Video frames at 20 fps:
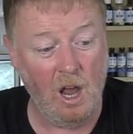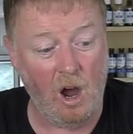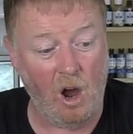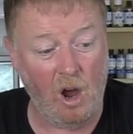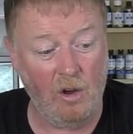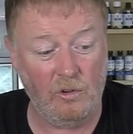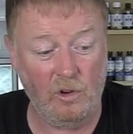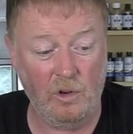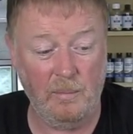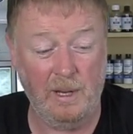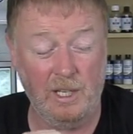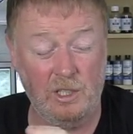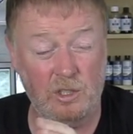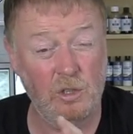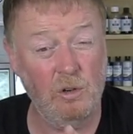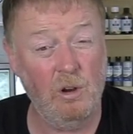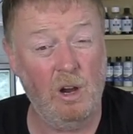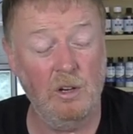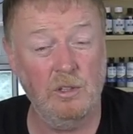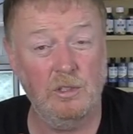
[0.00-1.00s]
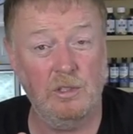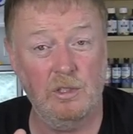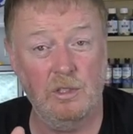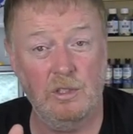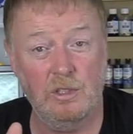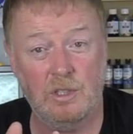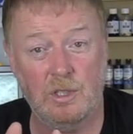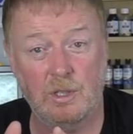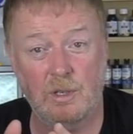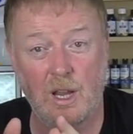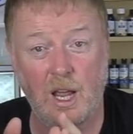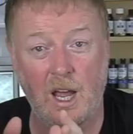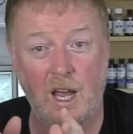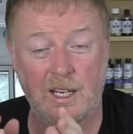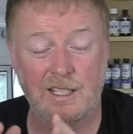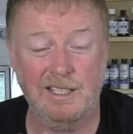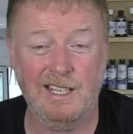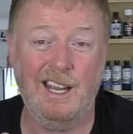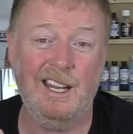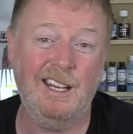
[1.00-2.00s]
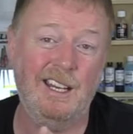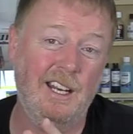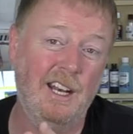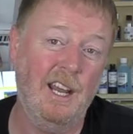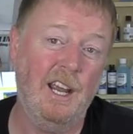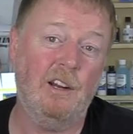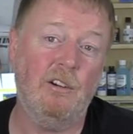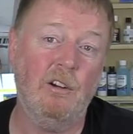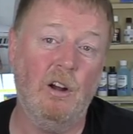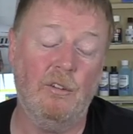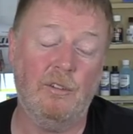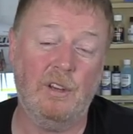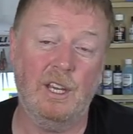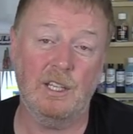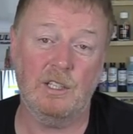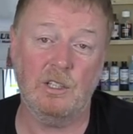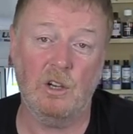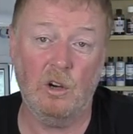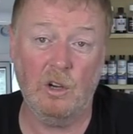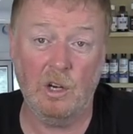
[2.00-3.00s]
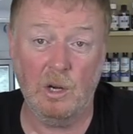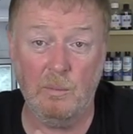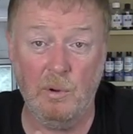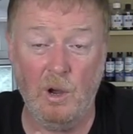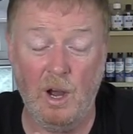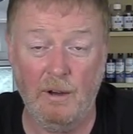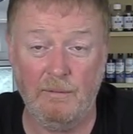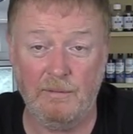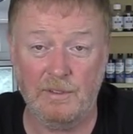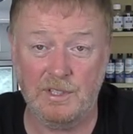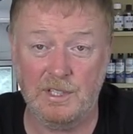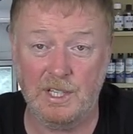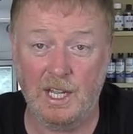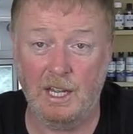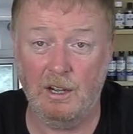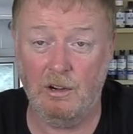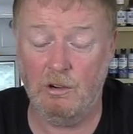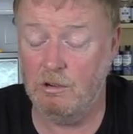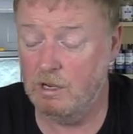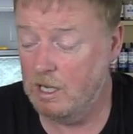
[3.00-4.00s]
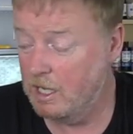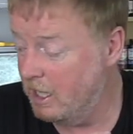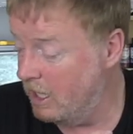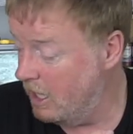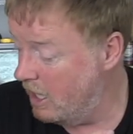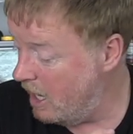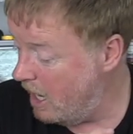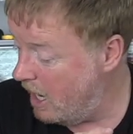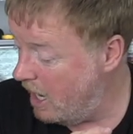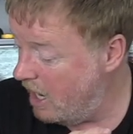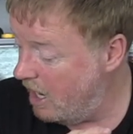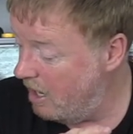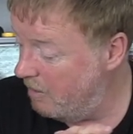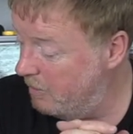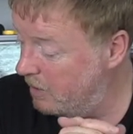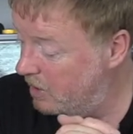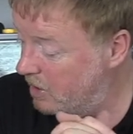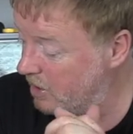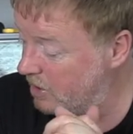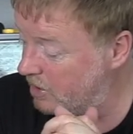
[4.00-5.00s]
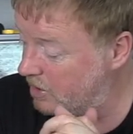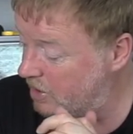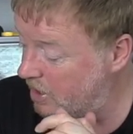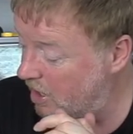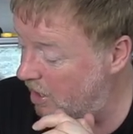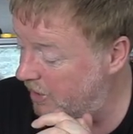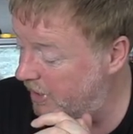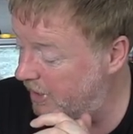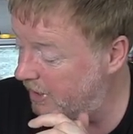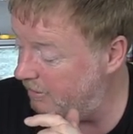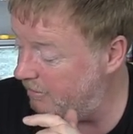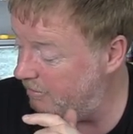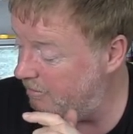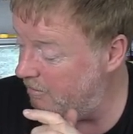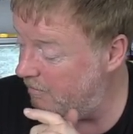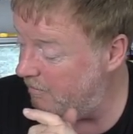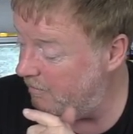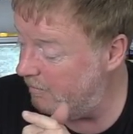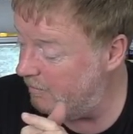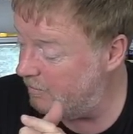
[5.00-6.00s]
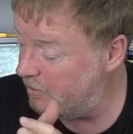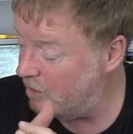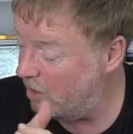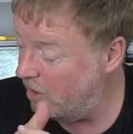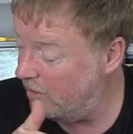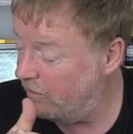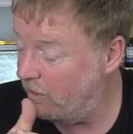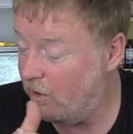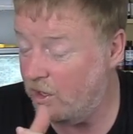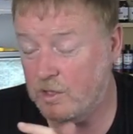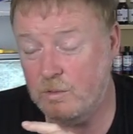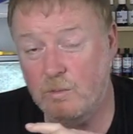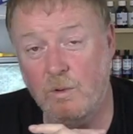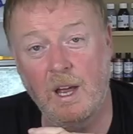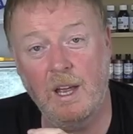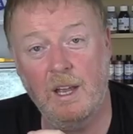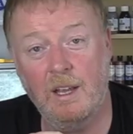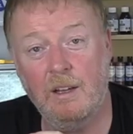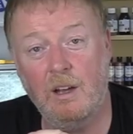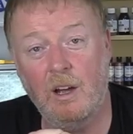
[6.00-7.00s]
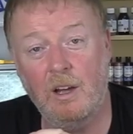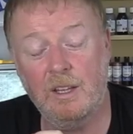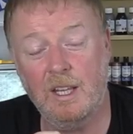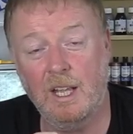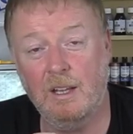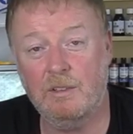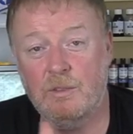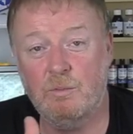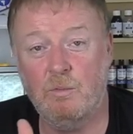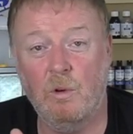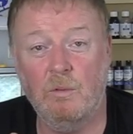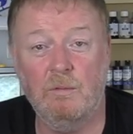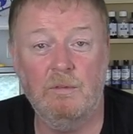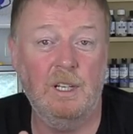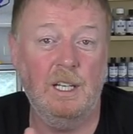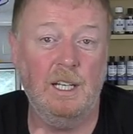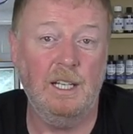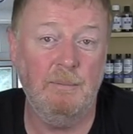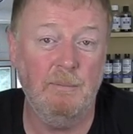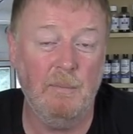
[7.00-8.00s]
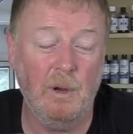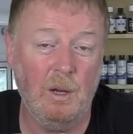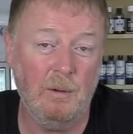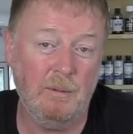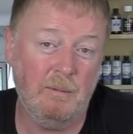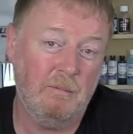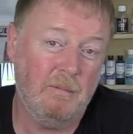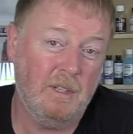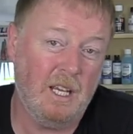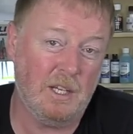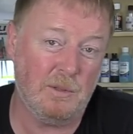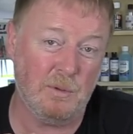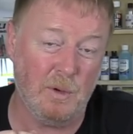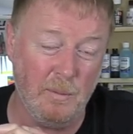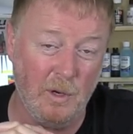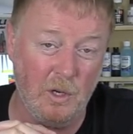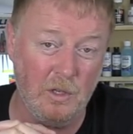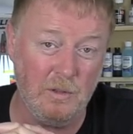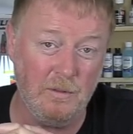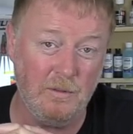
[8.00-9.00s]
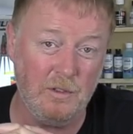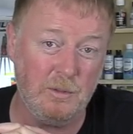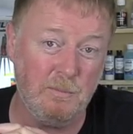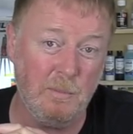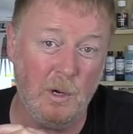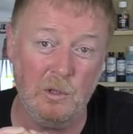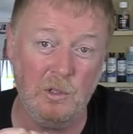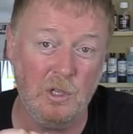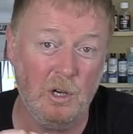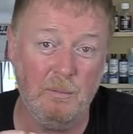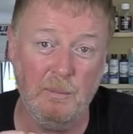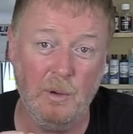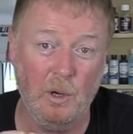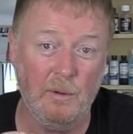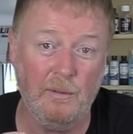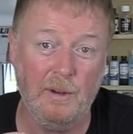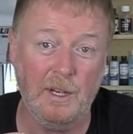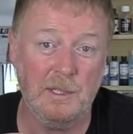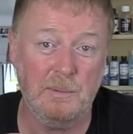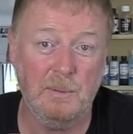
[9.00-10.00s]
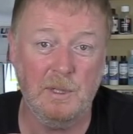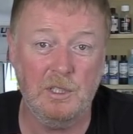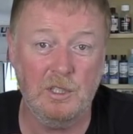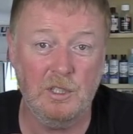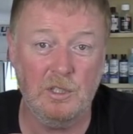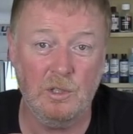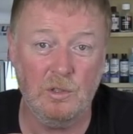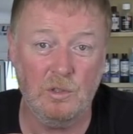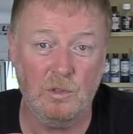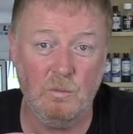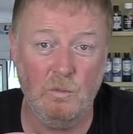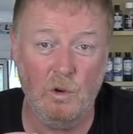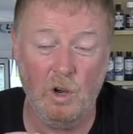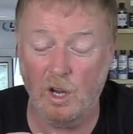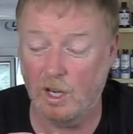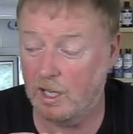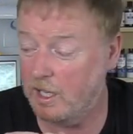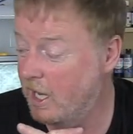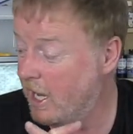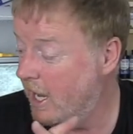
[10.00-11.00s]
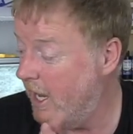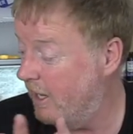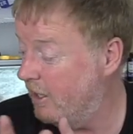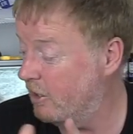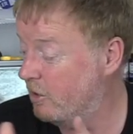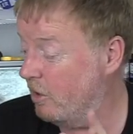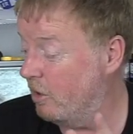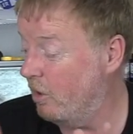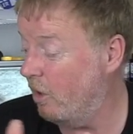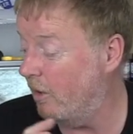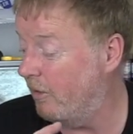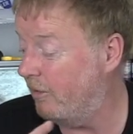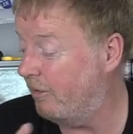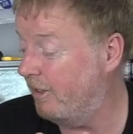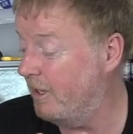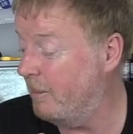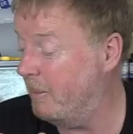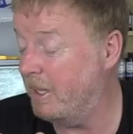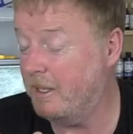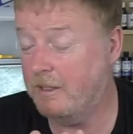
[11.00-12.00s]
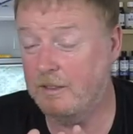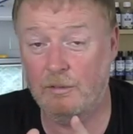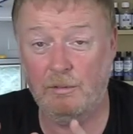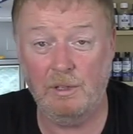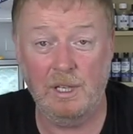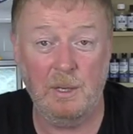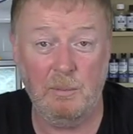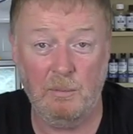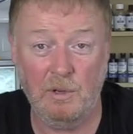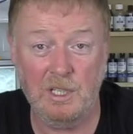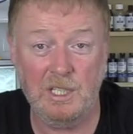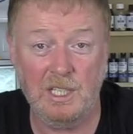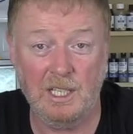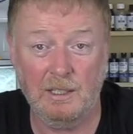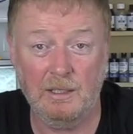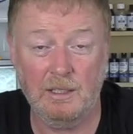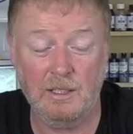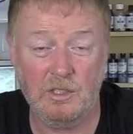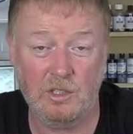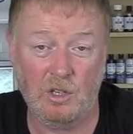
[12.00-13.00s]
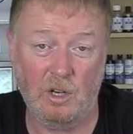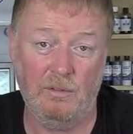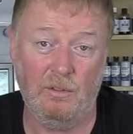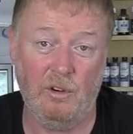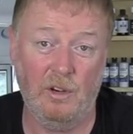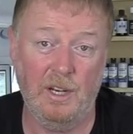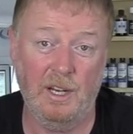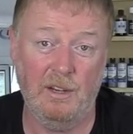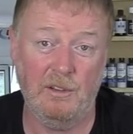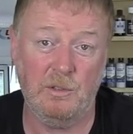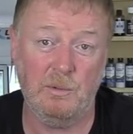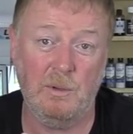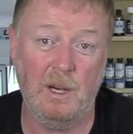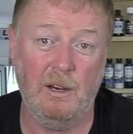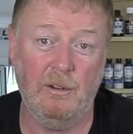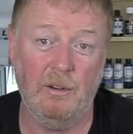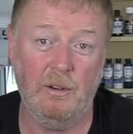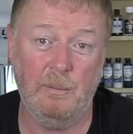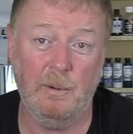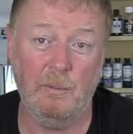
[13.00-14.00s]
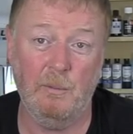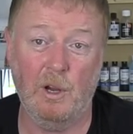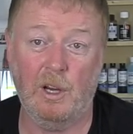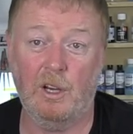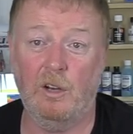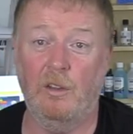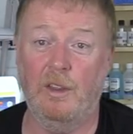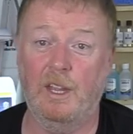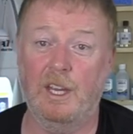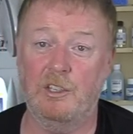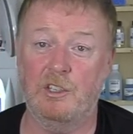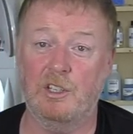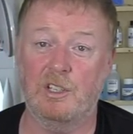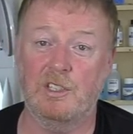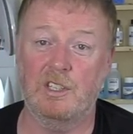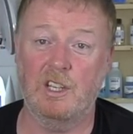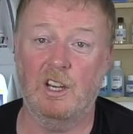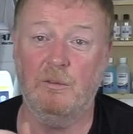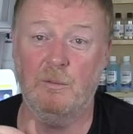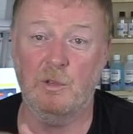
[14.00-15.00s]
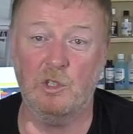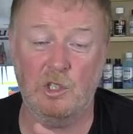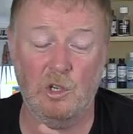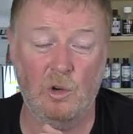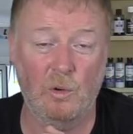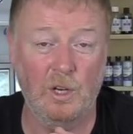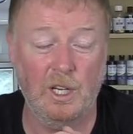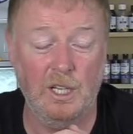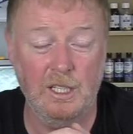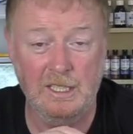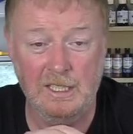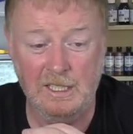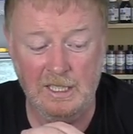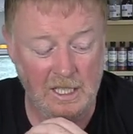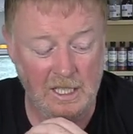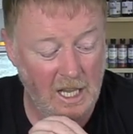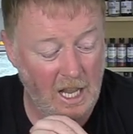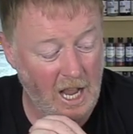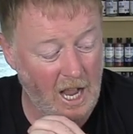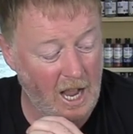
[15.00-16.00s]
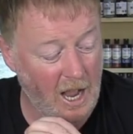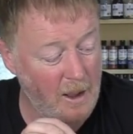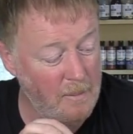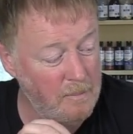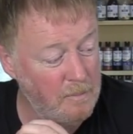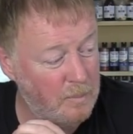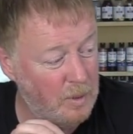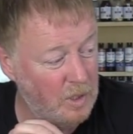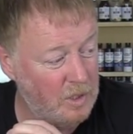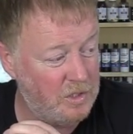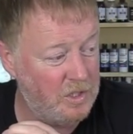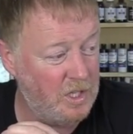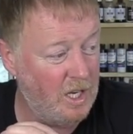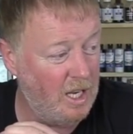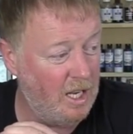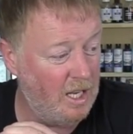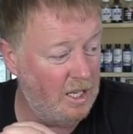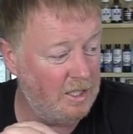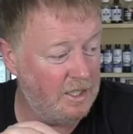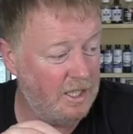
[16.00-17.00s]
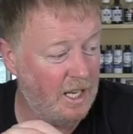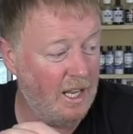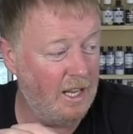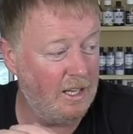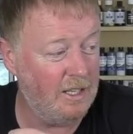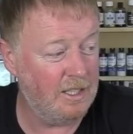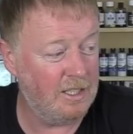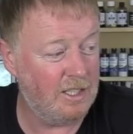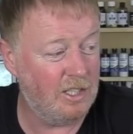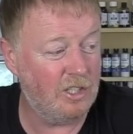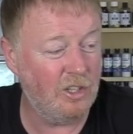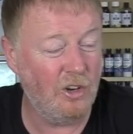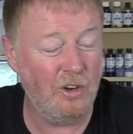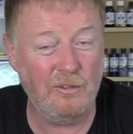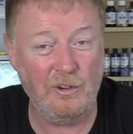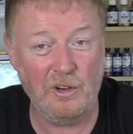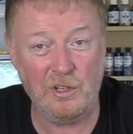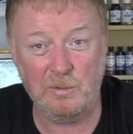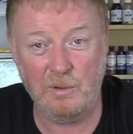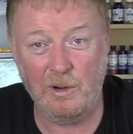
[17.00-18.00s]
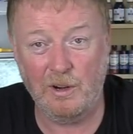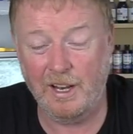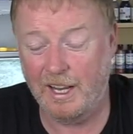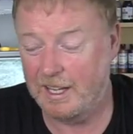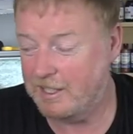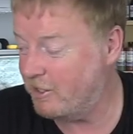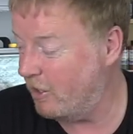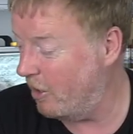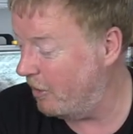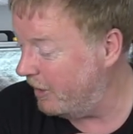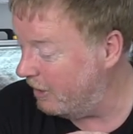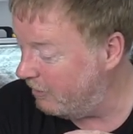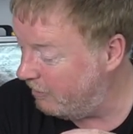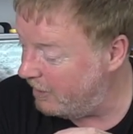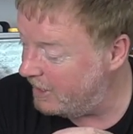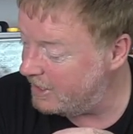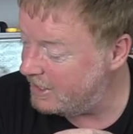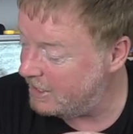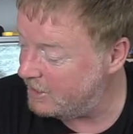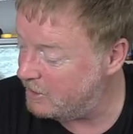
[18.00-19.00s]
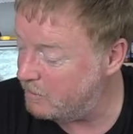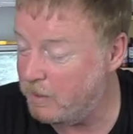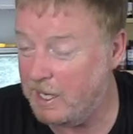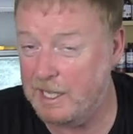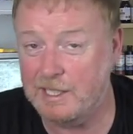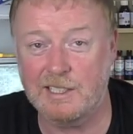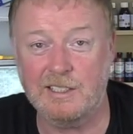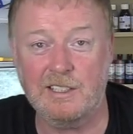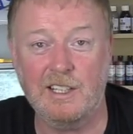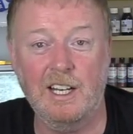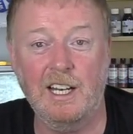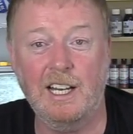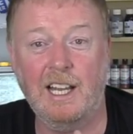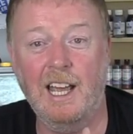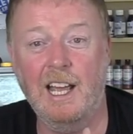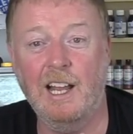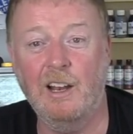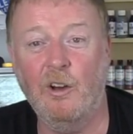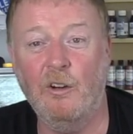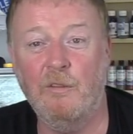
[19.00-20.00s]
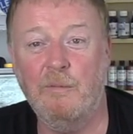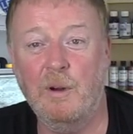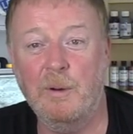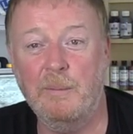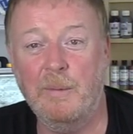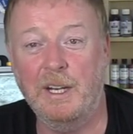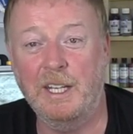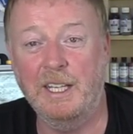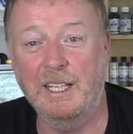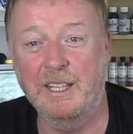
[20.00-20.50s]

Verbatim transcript: I've got about 200 uh, tank and aircraft kits that I'm going to put up for sale uh, because I think sci-fi is where I, uh, that's what really gets my mojo, mojo and motivates me to do some work and i do a lot of 3d 3d printing sci-fi now as well and i've been working on that as you can see over my shoulder um, but uh, yeah sci-fi is where i'm at so i think fantastic plastic's going to get a lot of my money